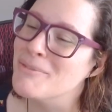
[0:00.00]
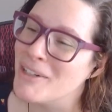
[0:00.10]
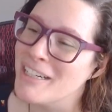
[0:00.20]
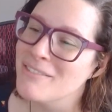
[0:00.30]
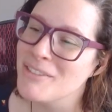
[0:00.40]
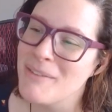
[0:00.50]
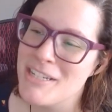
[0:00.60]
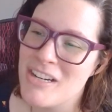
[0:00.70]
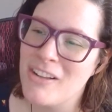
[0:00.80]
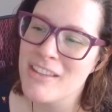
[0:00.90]
for more
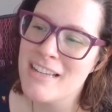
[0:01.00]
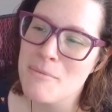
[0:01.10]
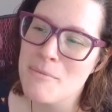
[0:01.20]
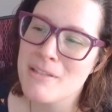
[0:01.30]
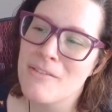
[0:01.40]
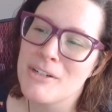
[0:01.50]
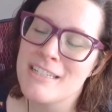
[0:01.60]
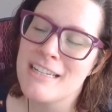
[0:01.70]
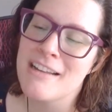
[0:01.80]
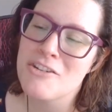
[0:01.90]
information on the topics covered
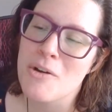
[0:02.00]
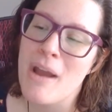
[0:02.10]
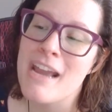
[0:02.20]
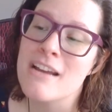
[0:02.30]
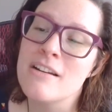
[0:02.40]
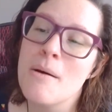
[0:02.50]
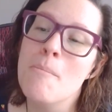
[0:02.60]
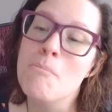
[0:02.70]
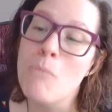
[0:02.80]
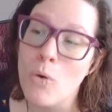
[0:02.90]
in today's show and
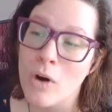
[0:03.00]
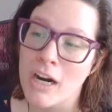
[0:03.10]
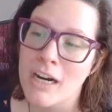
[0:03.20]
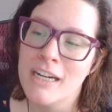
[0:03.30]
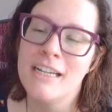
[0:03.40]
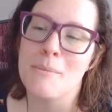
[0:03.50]
more,